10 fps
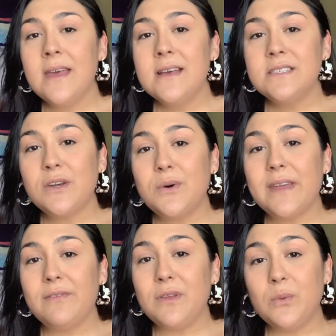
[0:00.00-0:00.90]
So
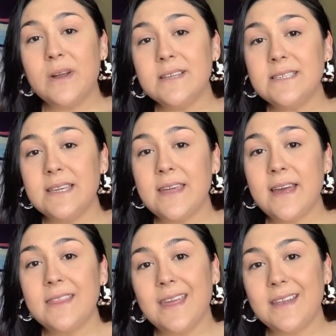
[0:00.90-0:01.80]
if you want to see
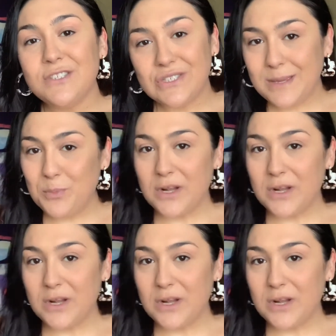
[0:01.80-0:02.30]
that, then just keep watching.